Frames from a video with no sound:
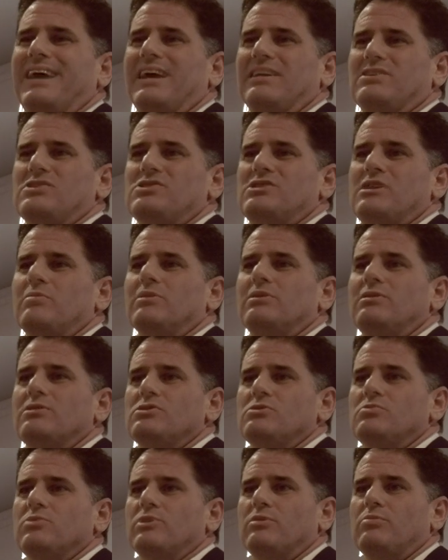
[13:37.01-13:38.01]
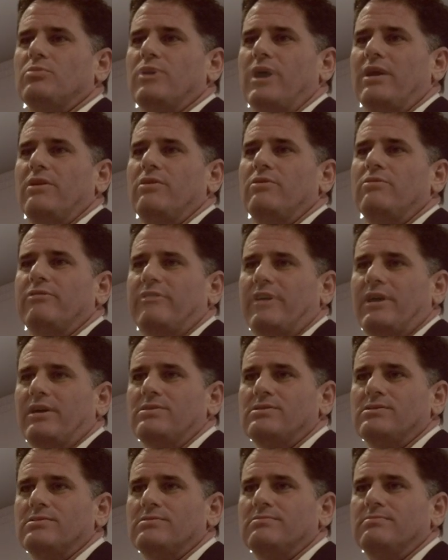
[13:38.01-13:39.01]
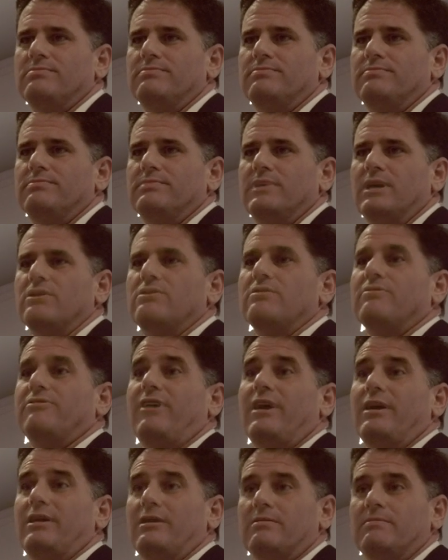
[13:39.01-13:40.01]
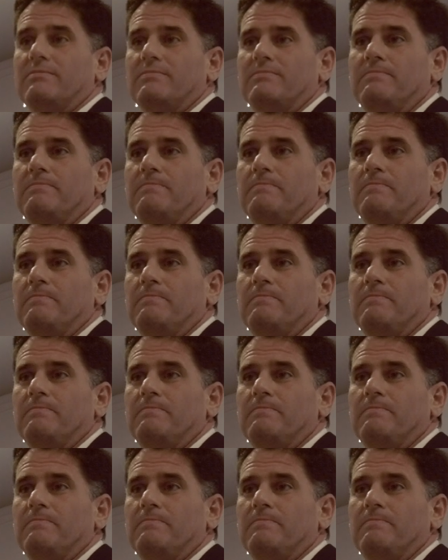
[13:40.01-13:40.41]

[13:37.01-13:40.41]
anti Semitism with a brand new face and to fight it